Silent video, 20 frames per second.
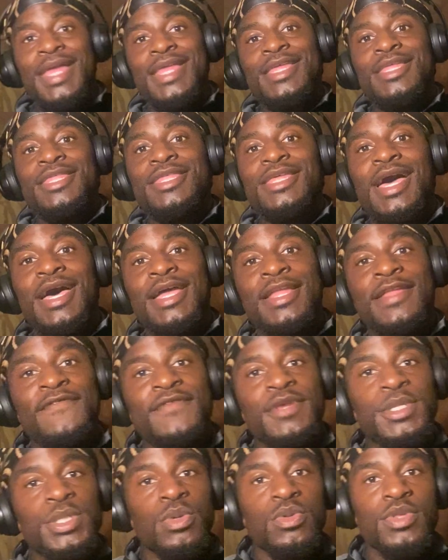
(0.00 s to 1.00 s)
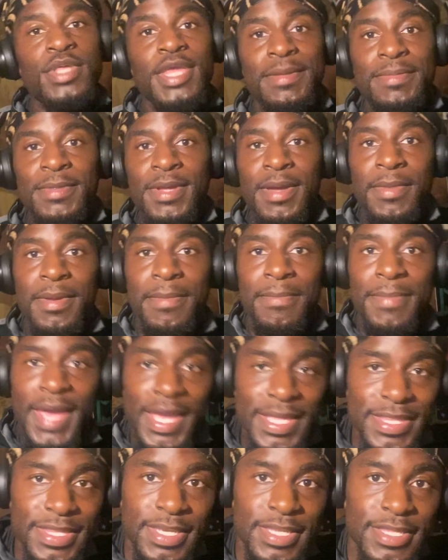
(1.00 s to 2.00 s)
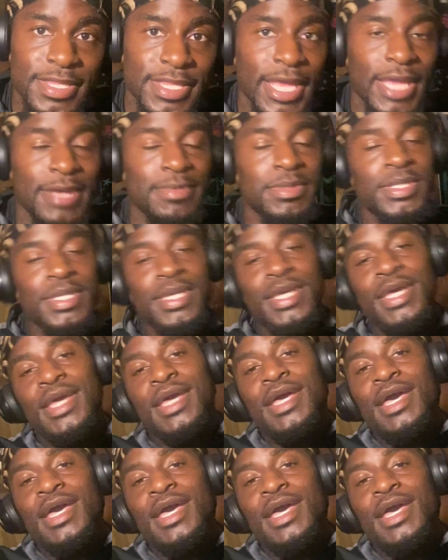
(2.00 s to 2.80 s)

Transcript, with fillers: This is how individuals keep coming back to the same shit.